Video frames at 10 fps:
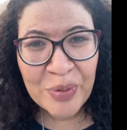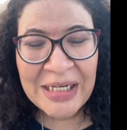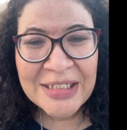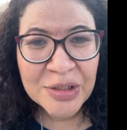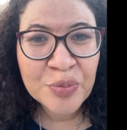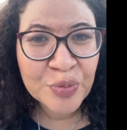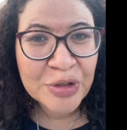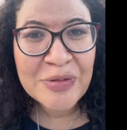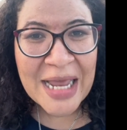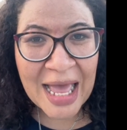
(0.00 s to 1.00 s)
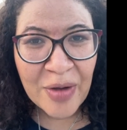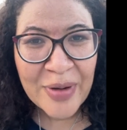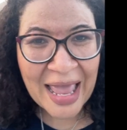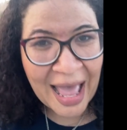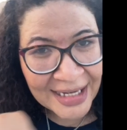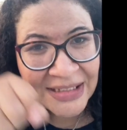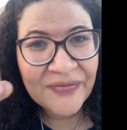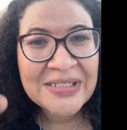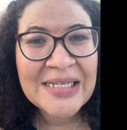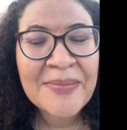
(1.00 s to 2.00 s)
we need to root out
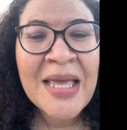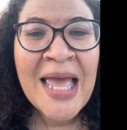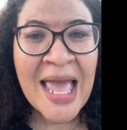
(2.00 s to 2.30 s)
activism